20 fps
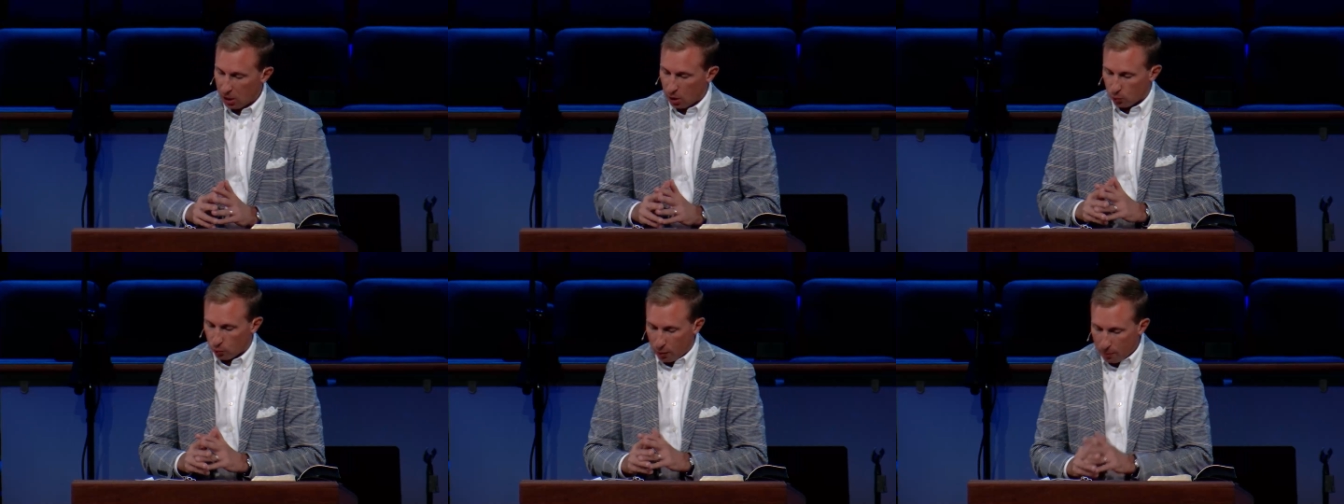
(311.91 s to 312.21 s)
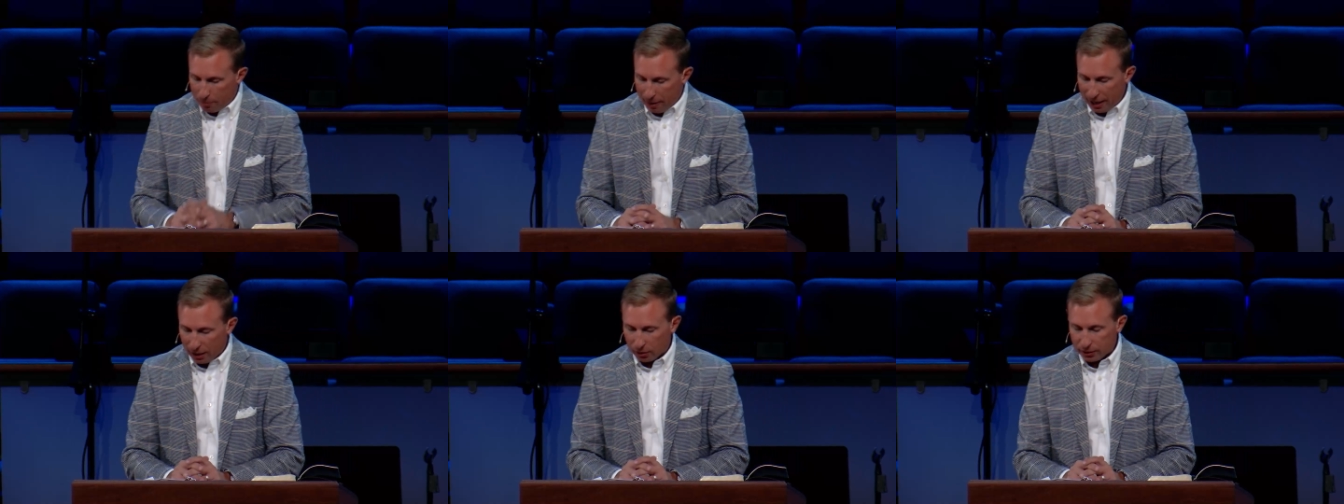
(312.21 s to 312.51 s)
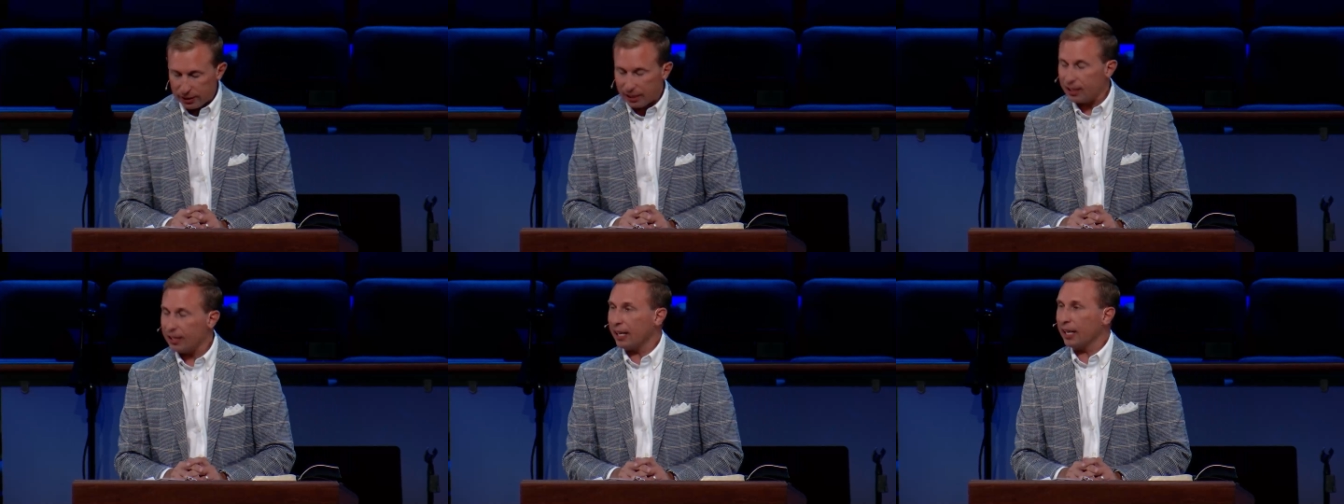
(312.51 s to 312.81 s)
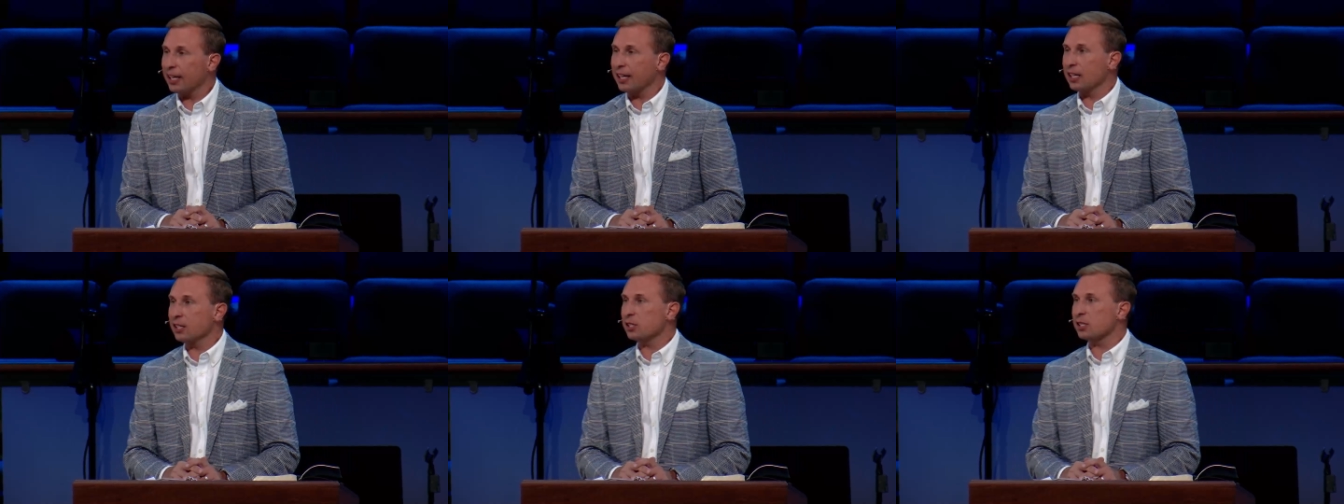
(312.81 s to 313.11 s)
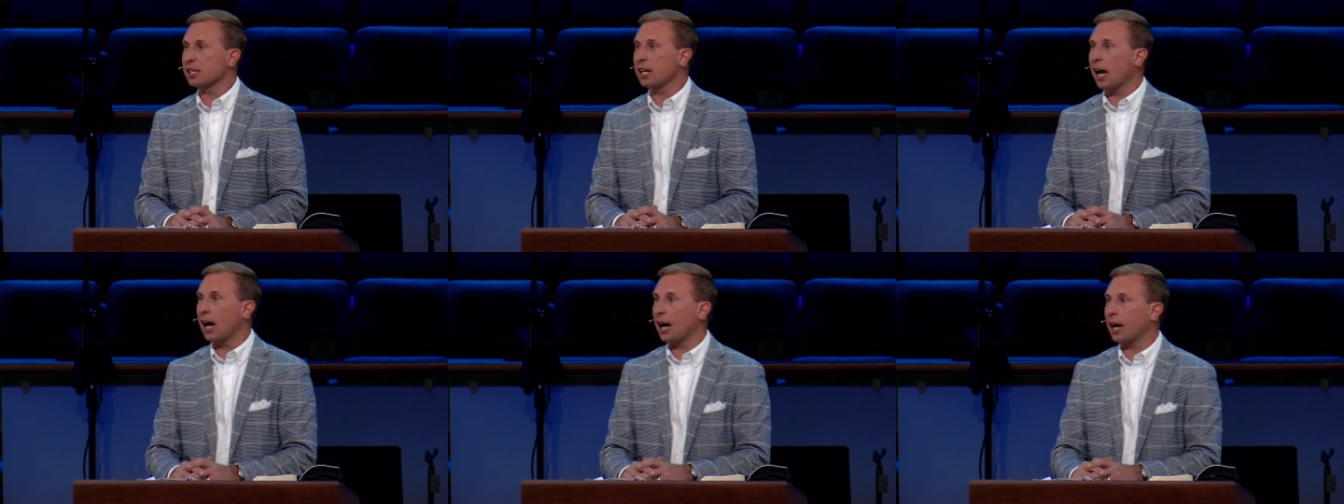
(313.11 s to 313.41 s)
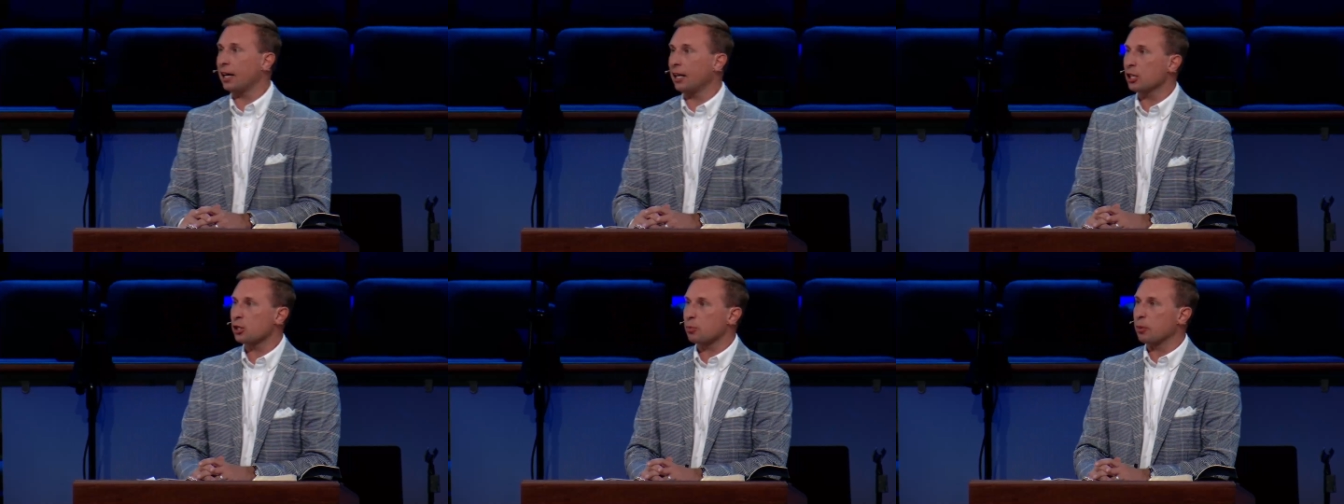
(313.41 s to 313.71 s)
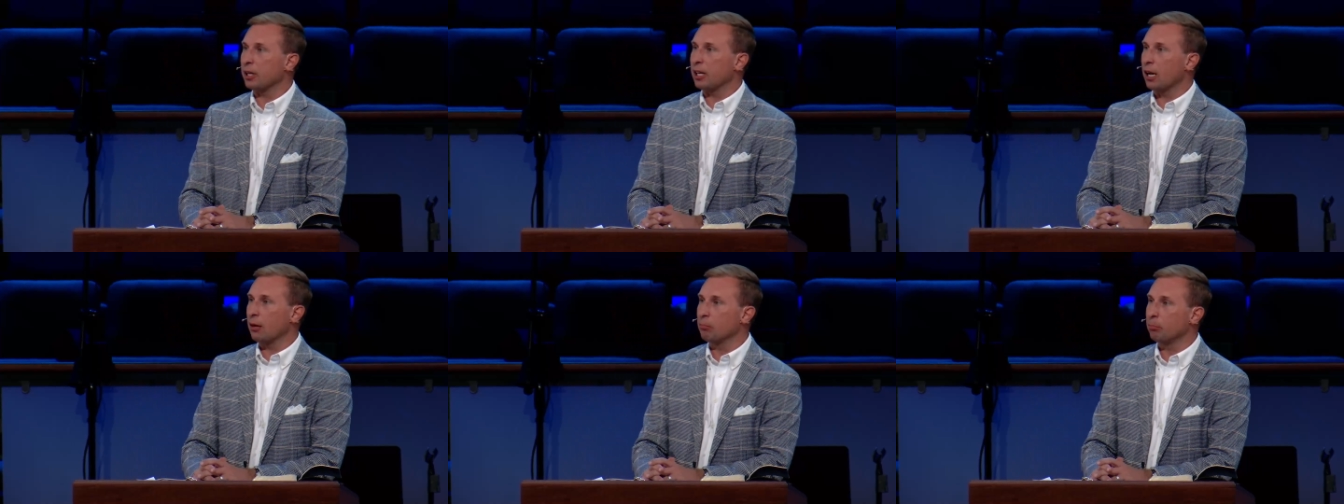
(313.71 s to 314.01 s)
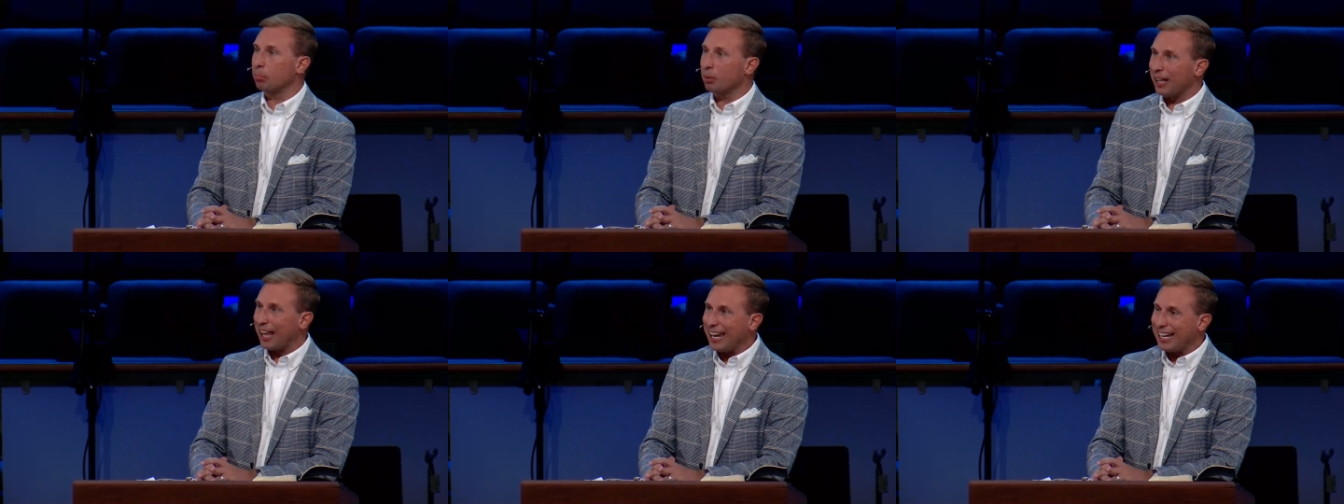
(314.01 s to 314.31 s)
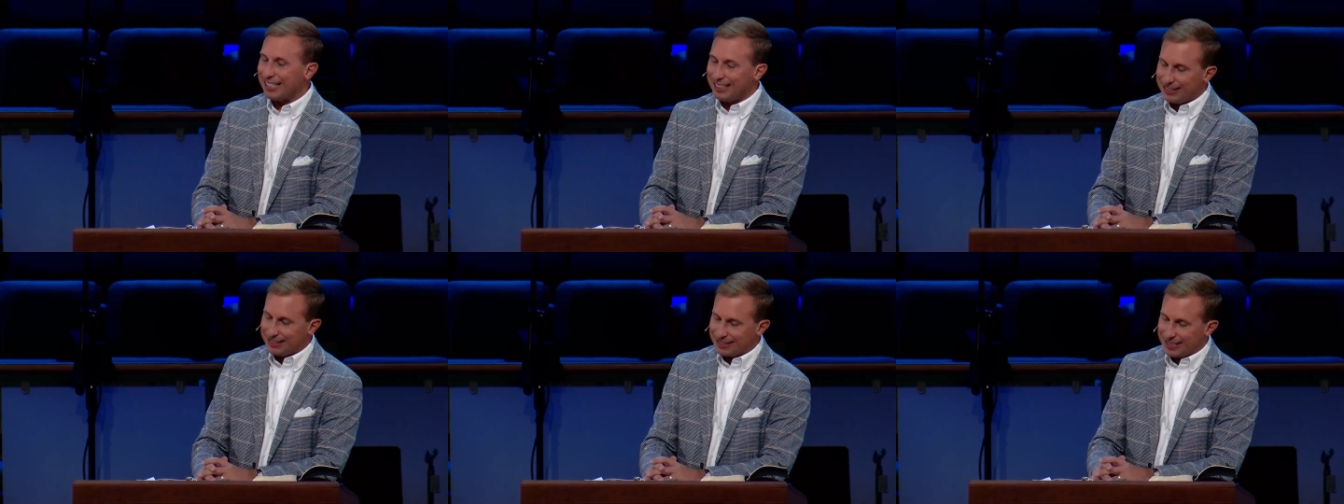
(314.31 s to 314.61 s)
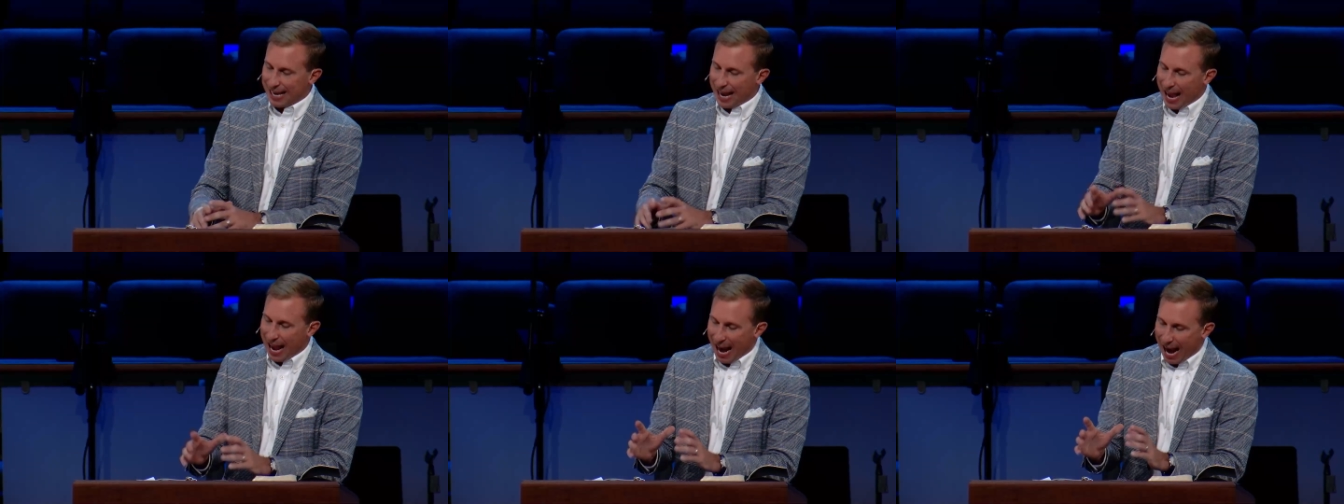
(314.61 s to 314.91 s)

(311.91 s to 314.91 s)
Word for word: Rebellion against God has become blatant.